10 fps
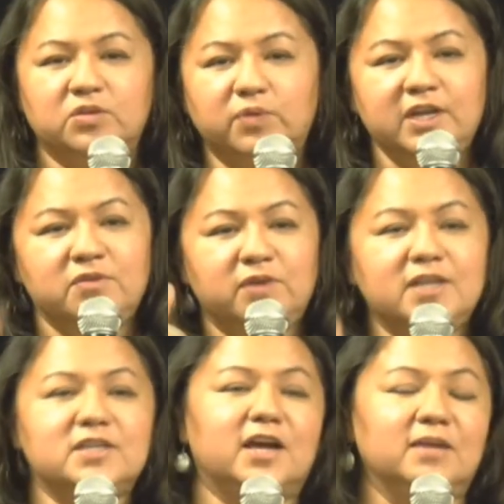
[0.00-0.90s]

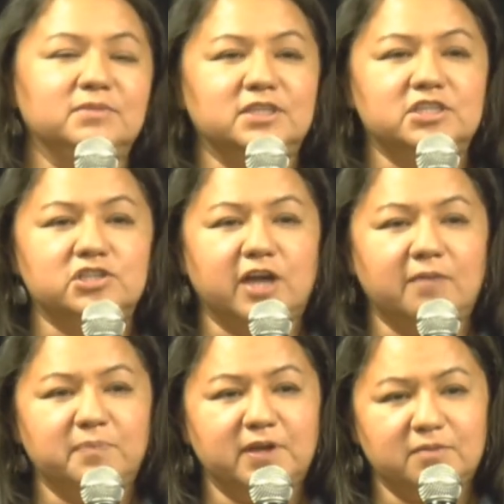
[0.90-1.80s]
21 times he
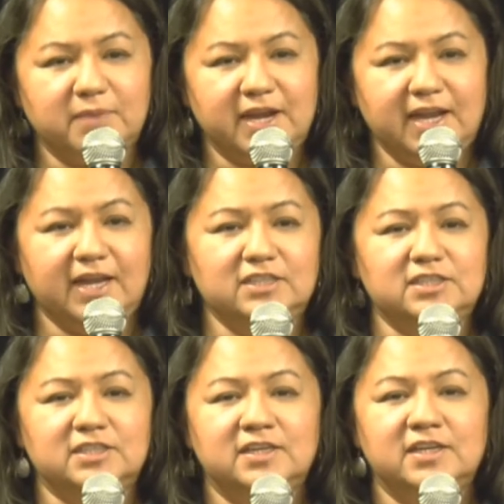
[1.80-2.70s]
strapped me on my
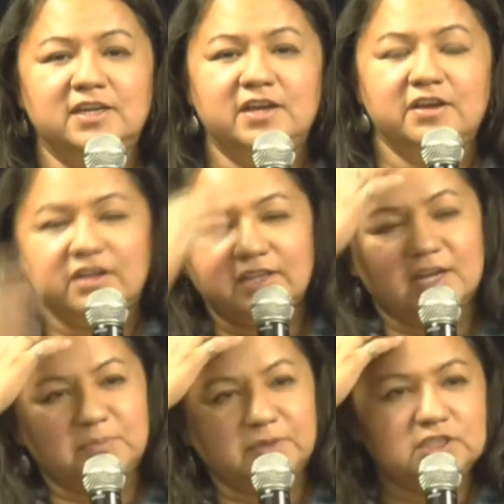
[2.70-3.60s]
hands
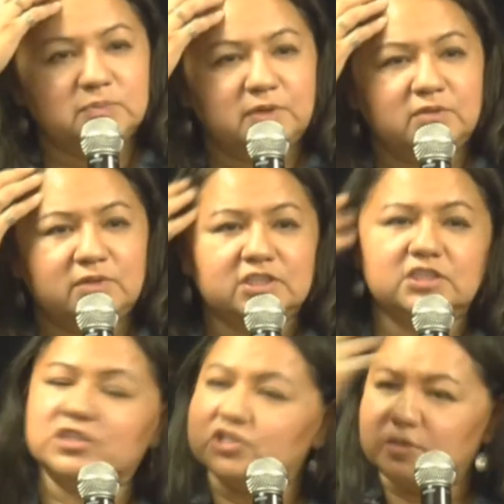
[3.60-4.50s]
that principal was
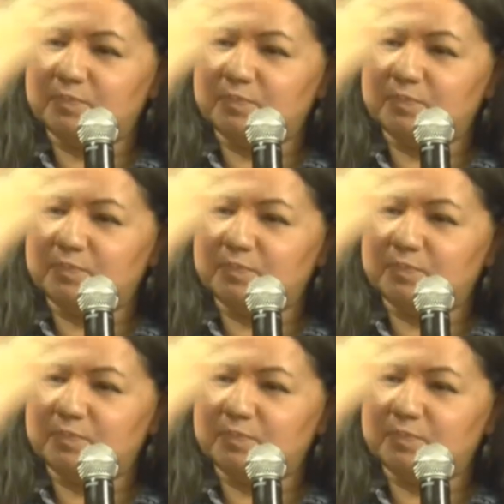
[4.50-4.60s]
just